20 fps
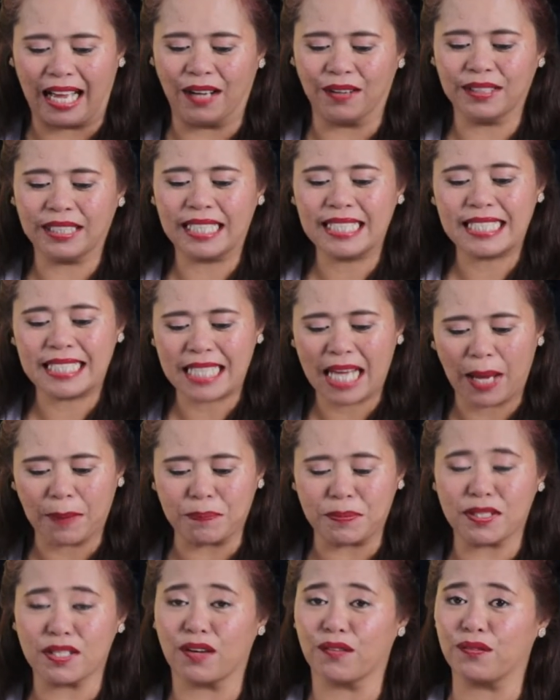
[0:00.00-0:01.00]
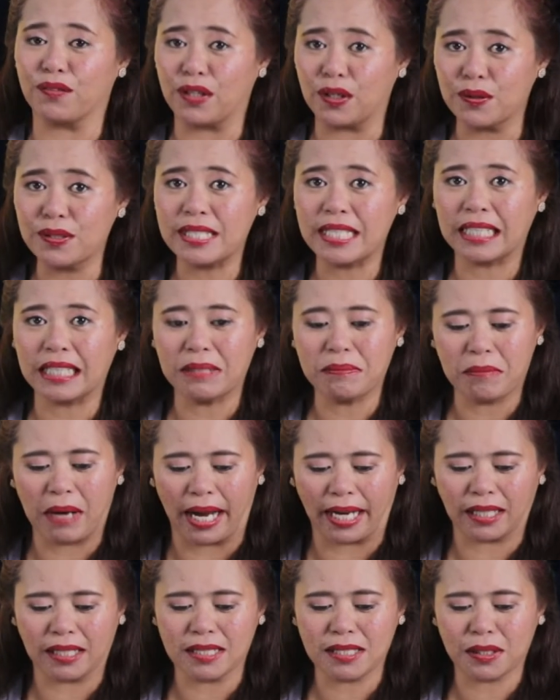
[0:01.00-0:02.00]
down the steps of using the
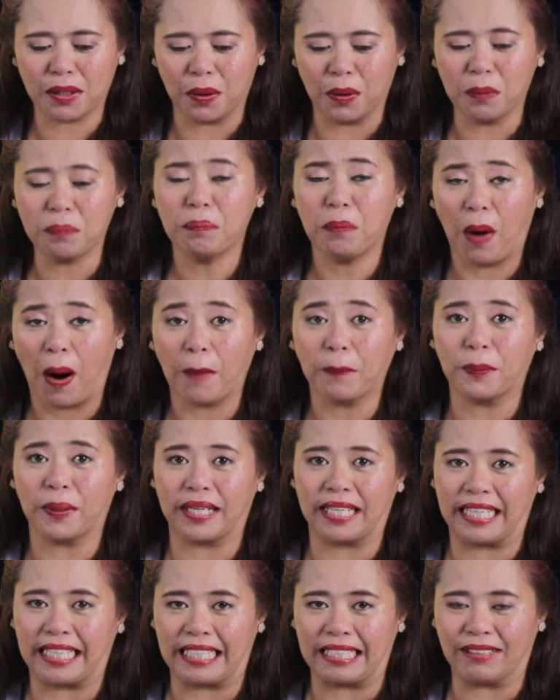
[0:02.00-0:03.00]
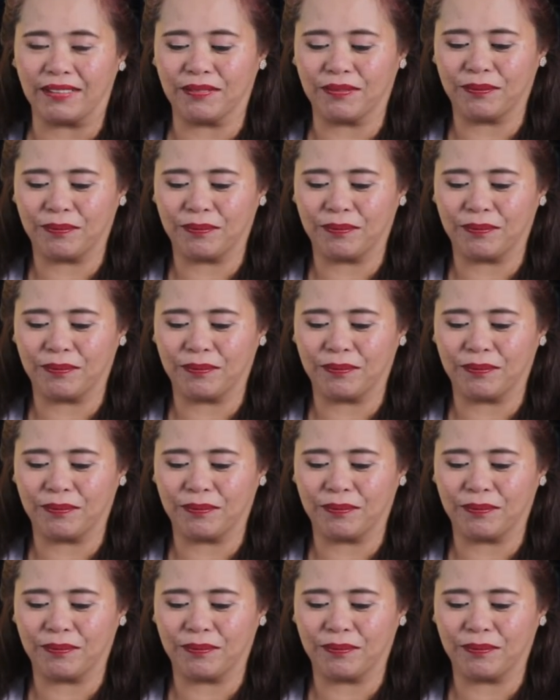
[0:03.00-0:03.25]
microscope properly.